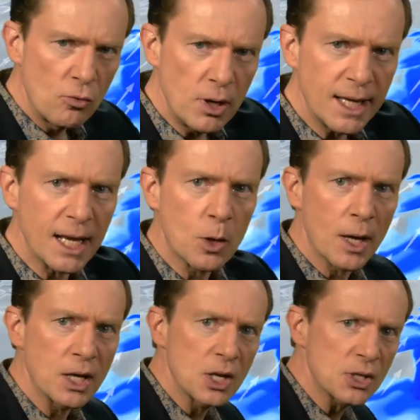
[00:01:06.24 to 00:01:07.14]
really getting
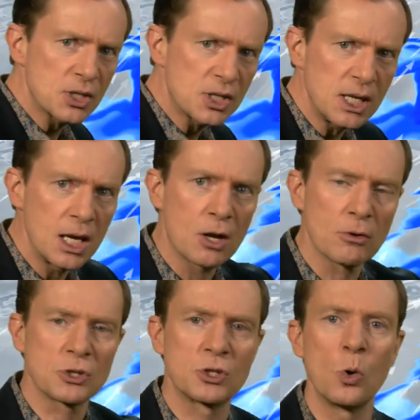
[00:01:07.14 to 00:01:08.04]
quite gusty
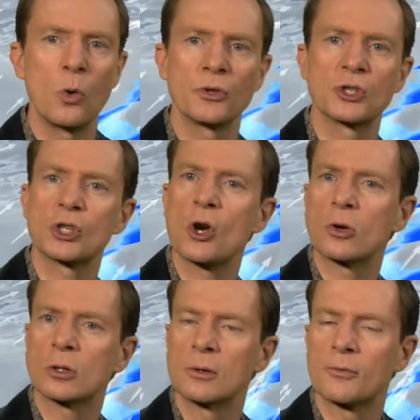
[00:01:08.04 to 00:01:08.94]
across northern
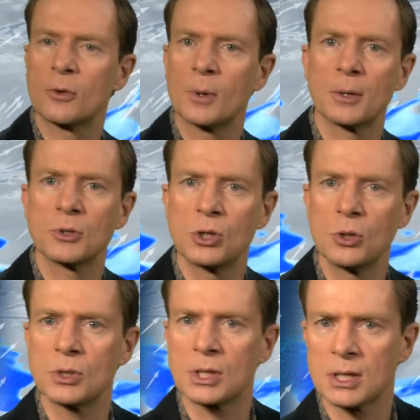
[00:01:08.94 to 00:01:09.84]
Scotland throughout
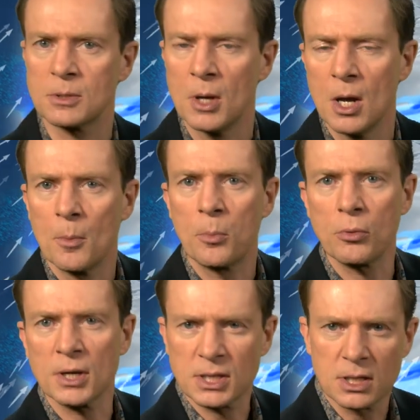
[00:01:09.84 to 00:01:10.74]
Tuesday. Some
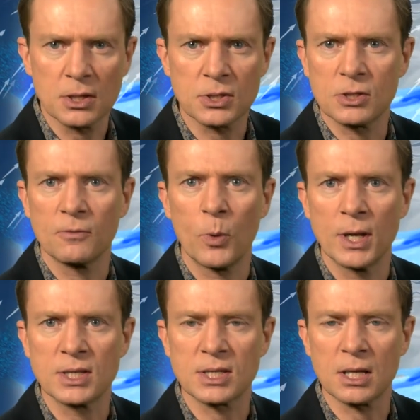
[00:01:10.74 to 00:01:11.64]
brisk gusts of
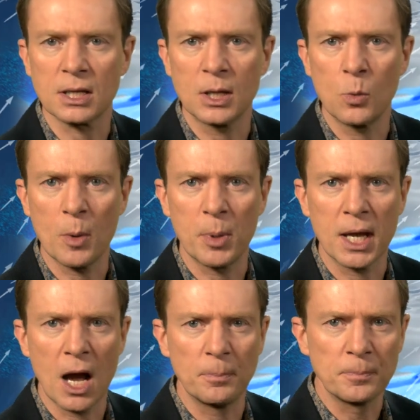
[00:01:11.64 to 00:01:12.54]
wind suddenly
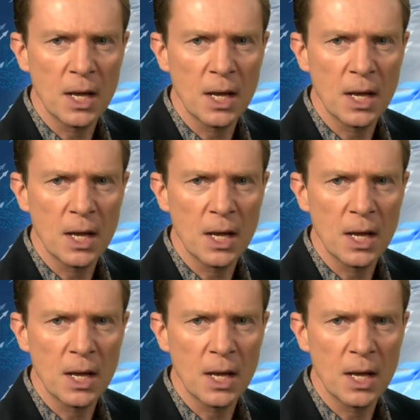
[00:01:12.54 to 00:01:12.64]
whipping up.